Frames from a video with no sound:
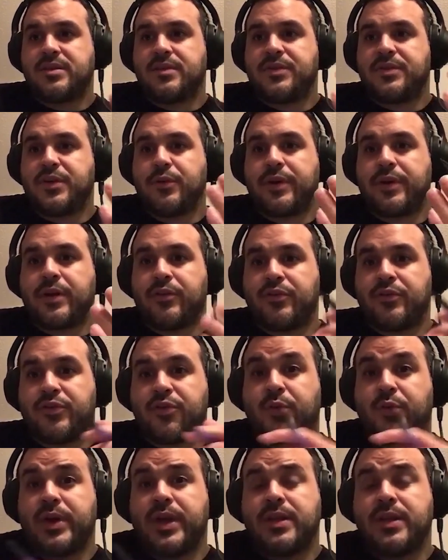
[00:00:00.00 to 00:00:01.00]
of serial killers,
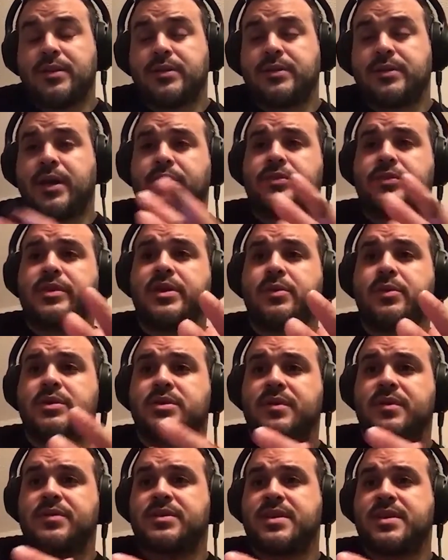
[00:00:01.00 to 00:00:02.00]
to create the title
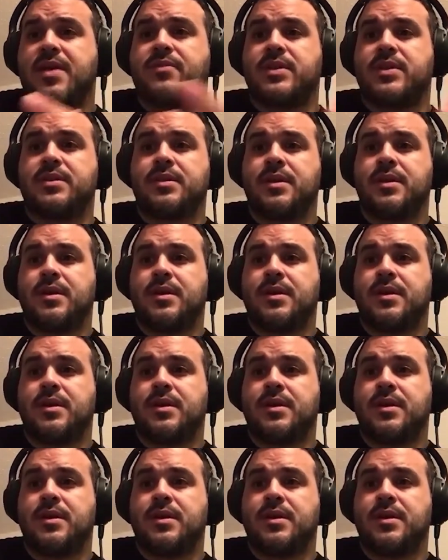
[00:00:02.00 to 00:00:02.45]
sequence of Se7en.